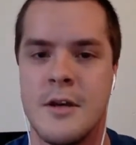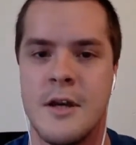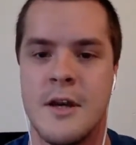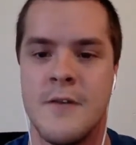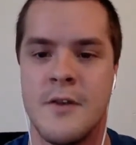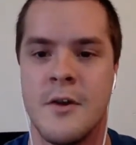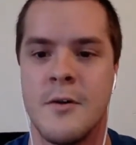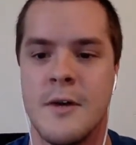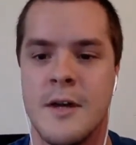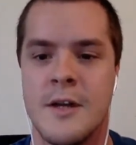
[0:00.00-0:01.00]
even
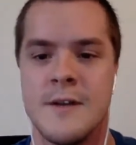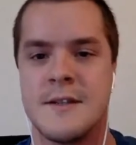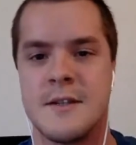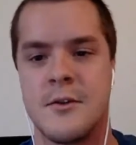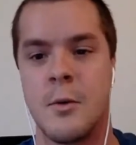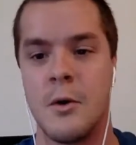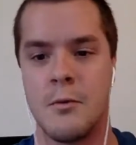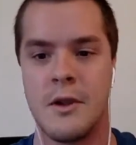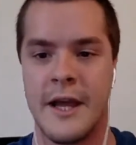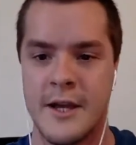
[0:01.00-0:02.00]
though it is
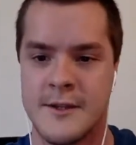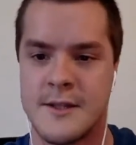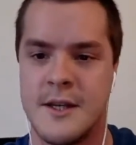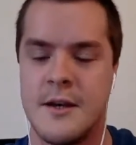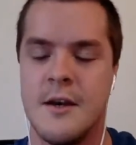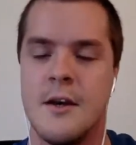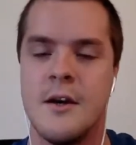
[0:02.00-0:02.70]
quote legacy,